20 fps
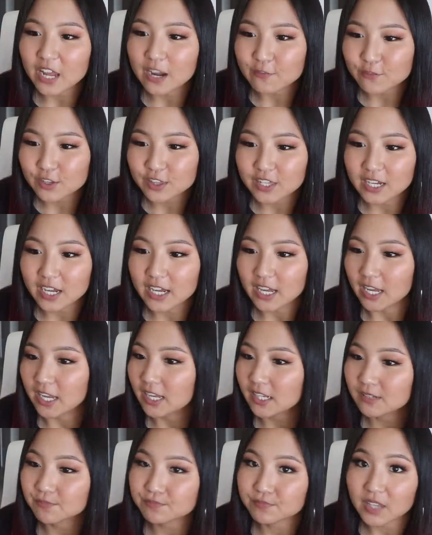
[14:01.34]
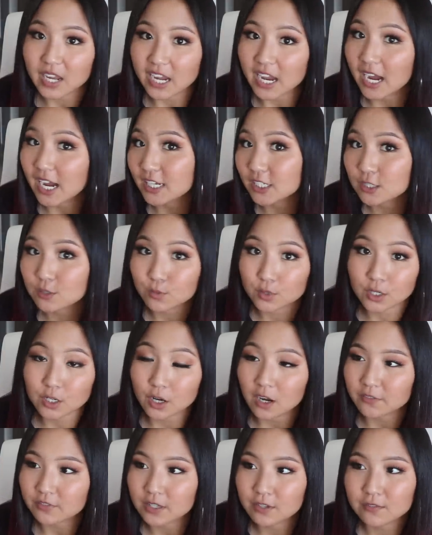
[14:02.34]
Everything I ate, I had to work
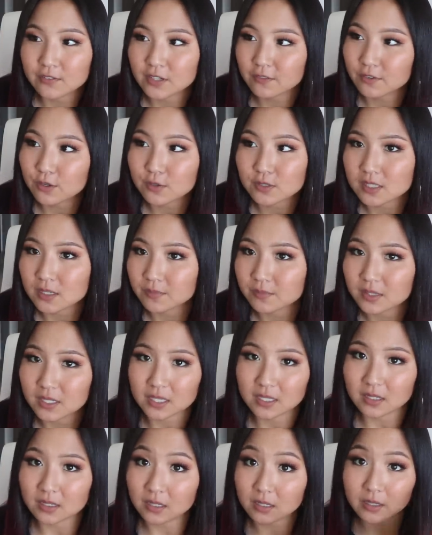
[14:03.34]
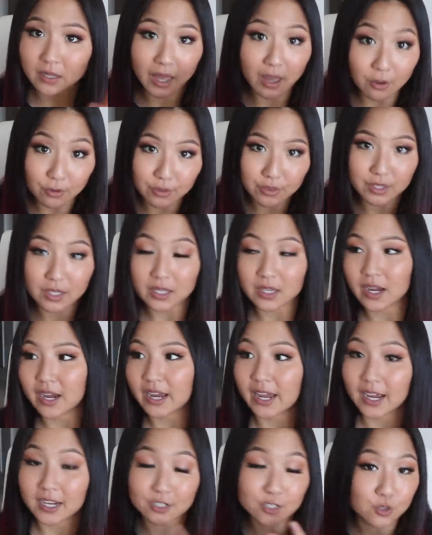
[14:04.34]
off. Even if it was something healthy, I
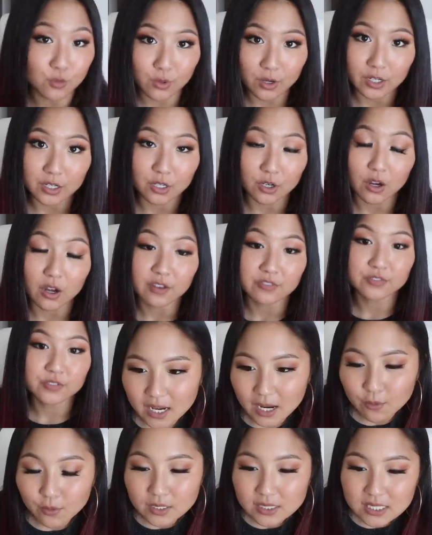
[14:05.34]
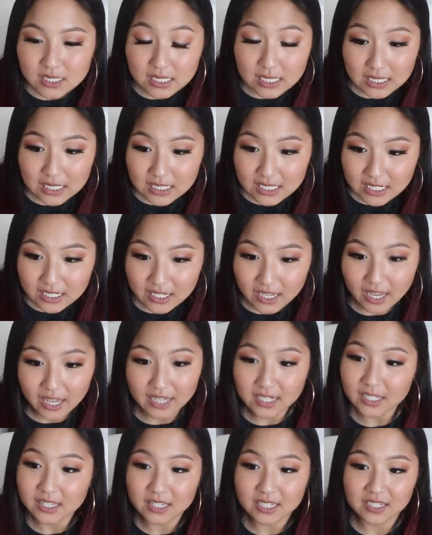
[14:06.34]
had to work it off. I wasn't eating
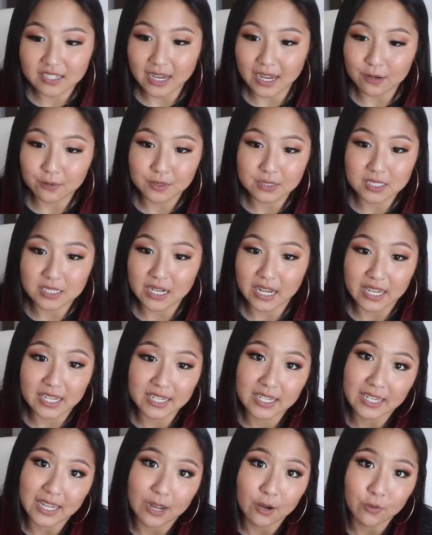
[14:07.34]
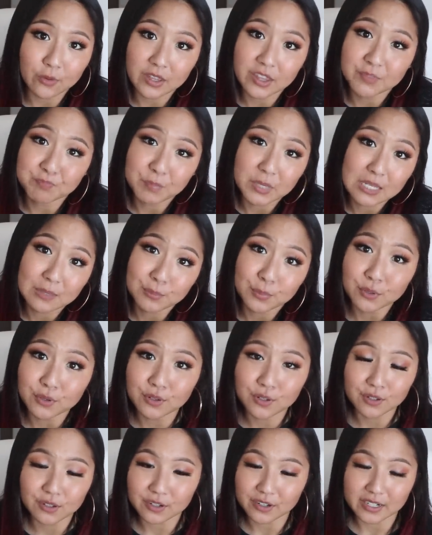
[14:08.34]
anything. I wasn't hanging out with
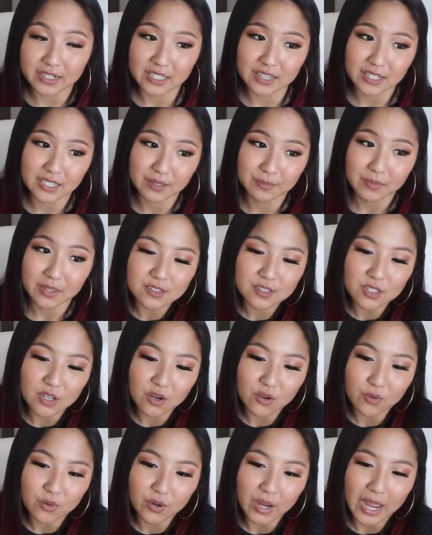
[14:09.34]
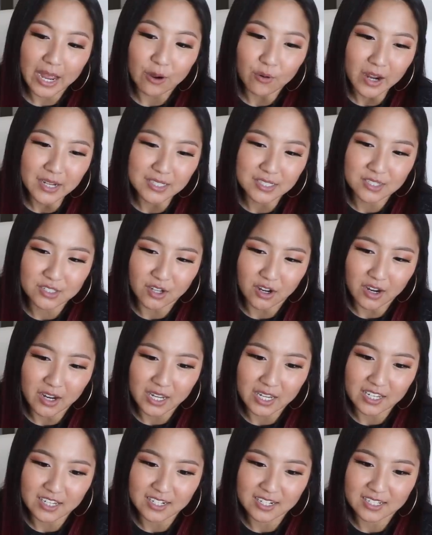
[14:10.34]
people or anything. So So how I saw
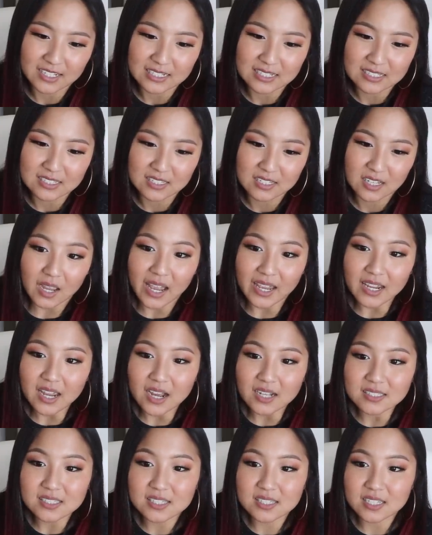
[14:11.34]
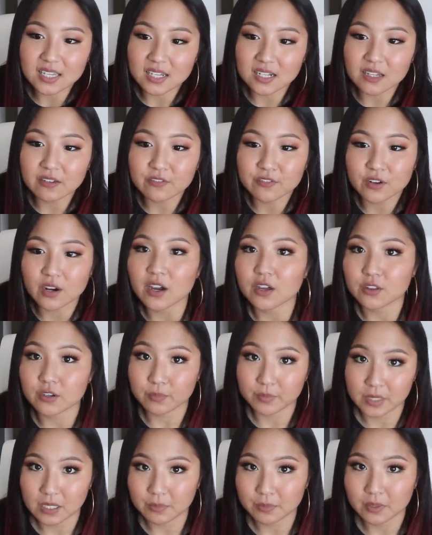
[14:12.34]
it is, I got skinny for other
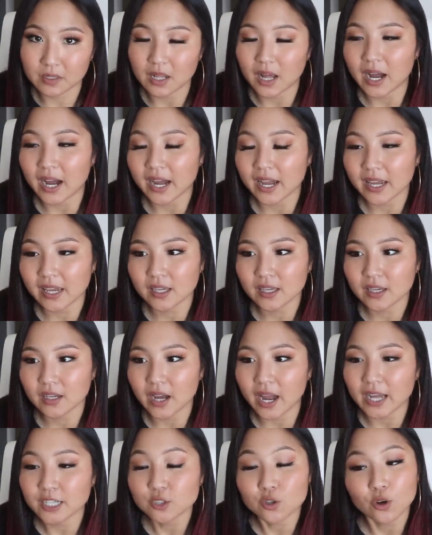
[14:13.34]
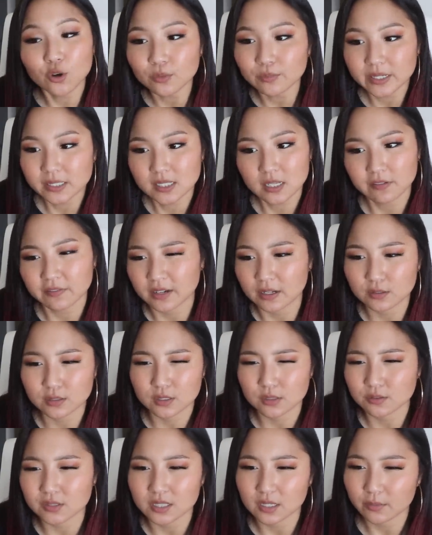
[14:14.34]
people. I, I told myself I was
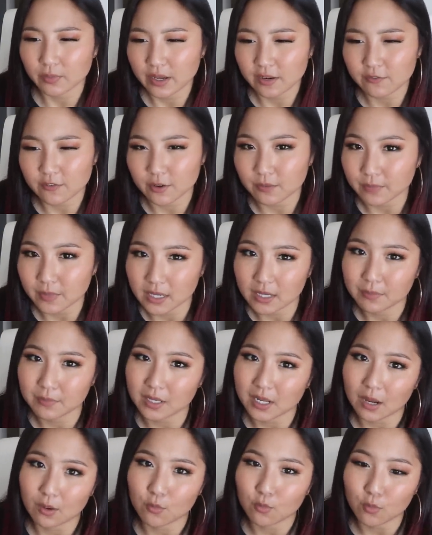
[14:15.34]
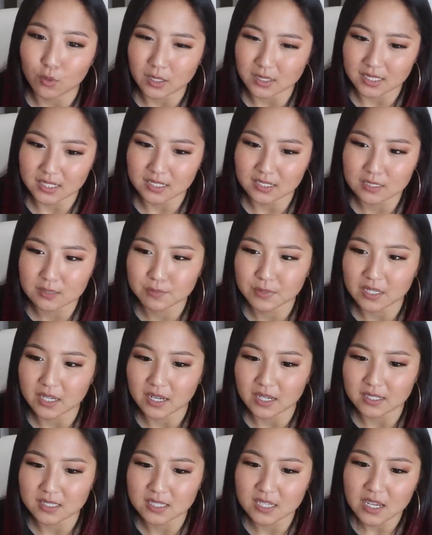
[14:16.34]
losing weight for me, but I wasn't,
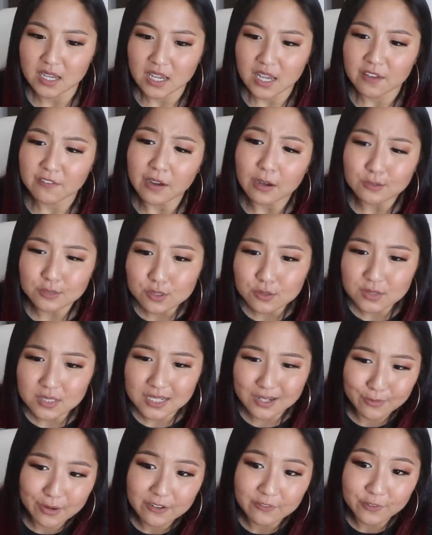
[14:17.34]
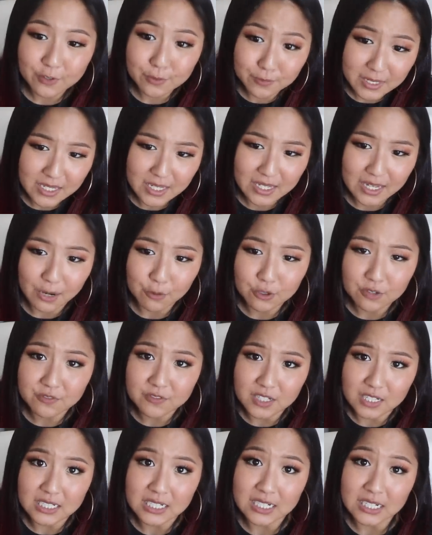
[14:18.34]
because if I was losing weight for me, I would have
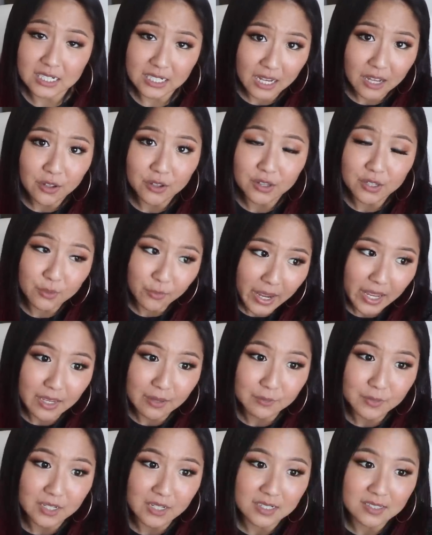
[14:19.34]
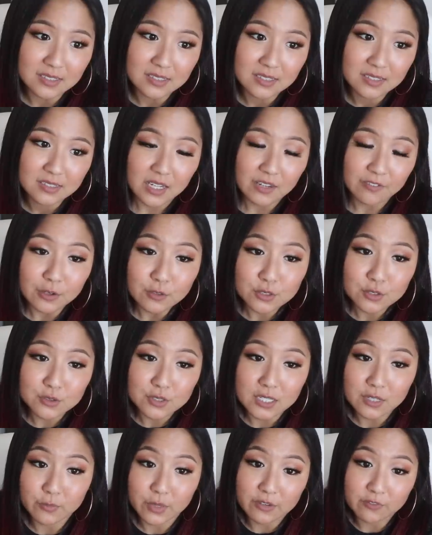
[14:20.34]
done it in a healthy way, because if I was
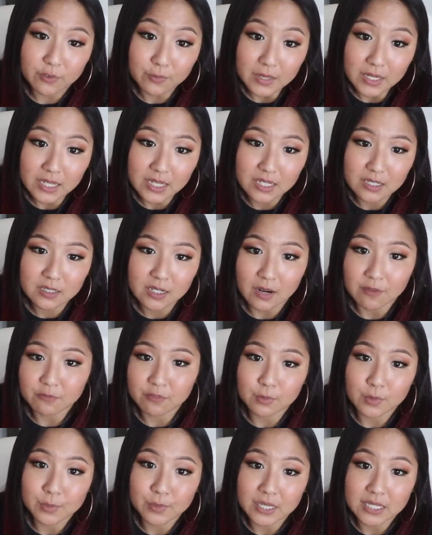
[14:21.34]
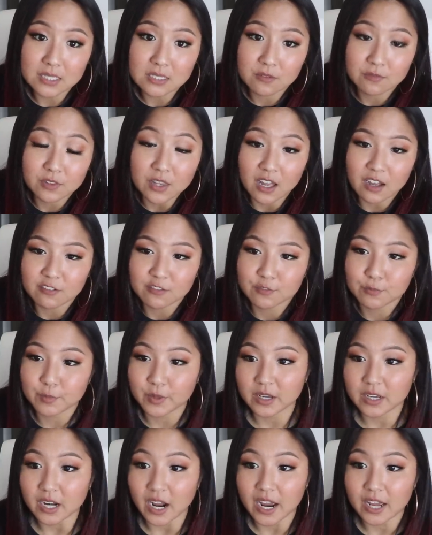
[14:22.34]
losing weight for me, it'd come from a place of love,
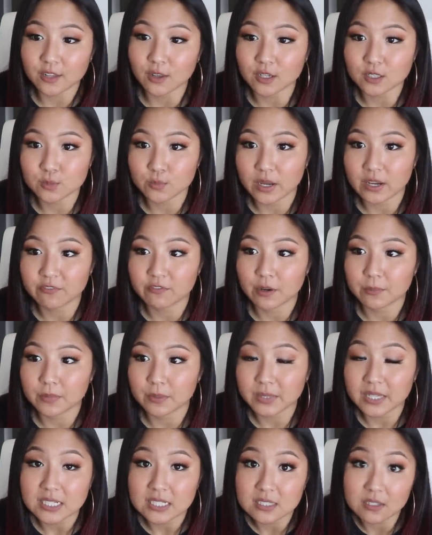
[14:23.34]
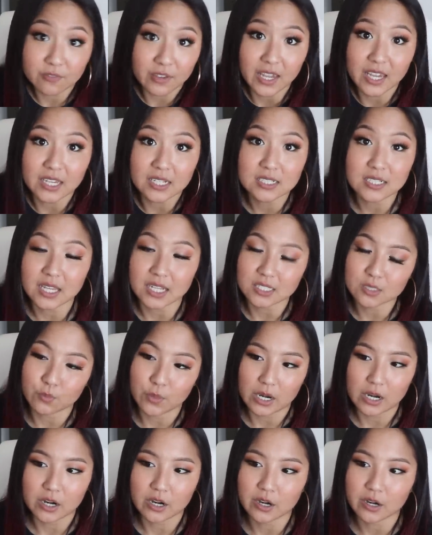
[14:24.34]
but I lost weight from a place of hate. That's
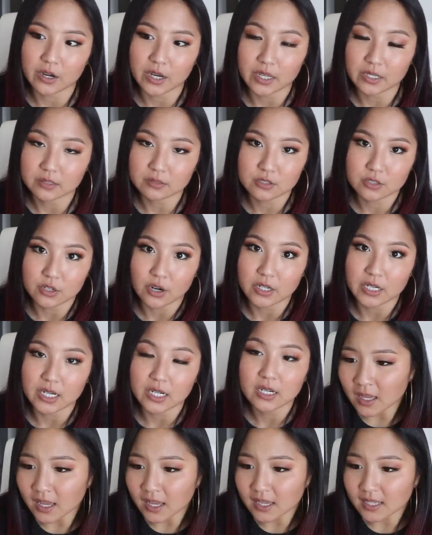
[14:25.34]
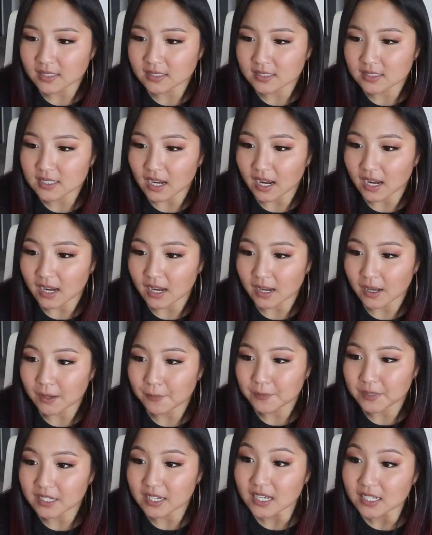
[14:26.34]
where it started. And uh,
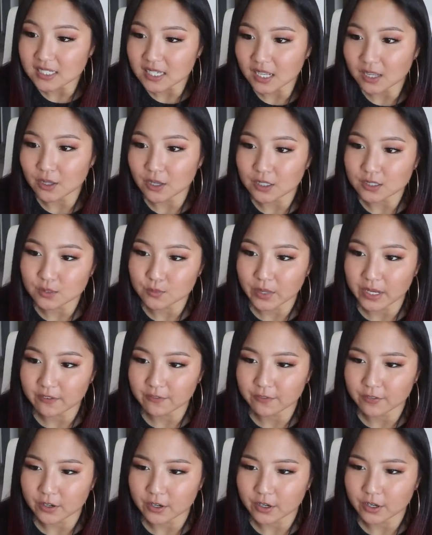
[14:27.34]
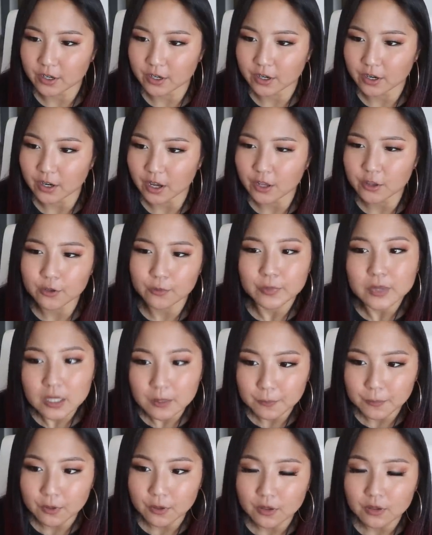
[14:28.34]
because I lost weight for other
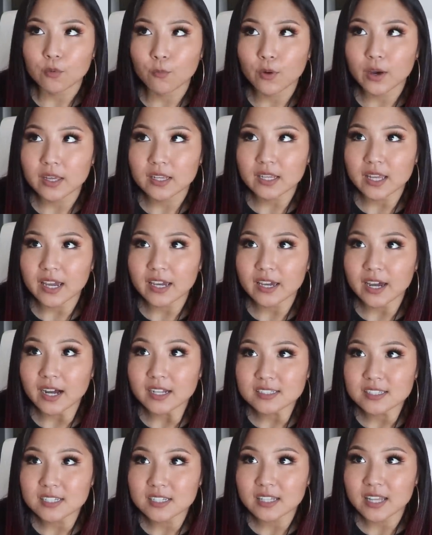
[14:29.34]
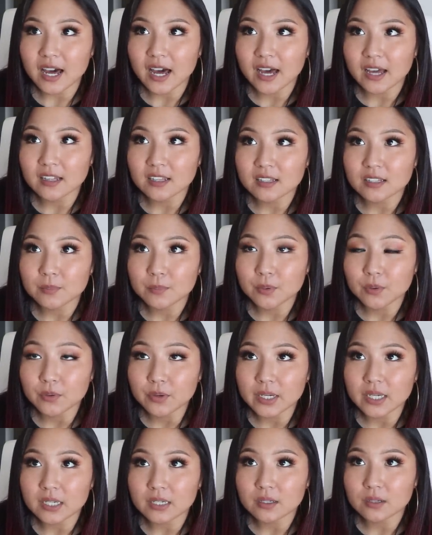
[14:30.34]
people, when I got to that
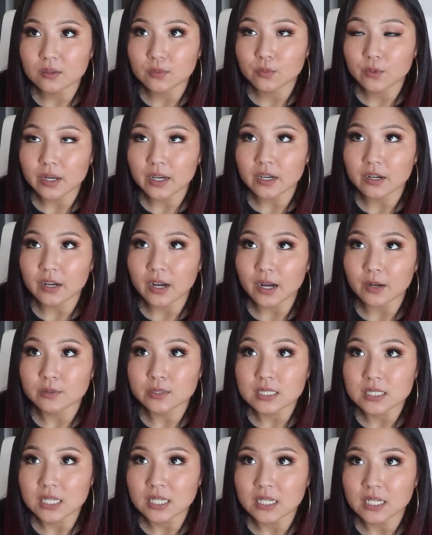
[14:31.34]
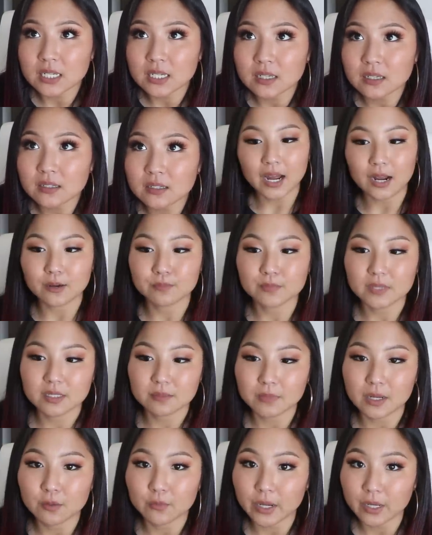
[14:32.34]
point where I was skinny. I mean,
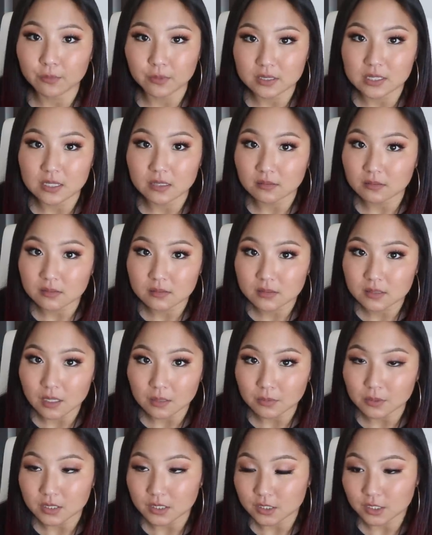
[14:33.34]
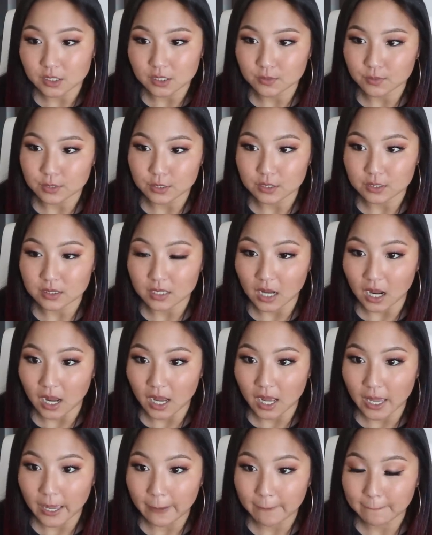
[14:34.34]
my weight was in double digits, which is
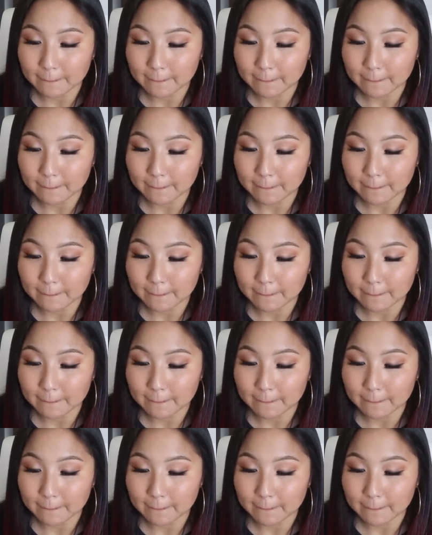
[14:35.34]
not,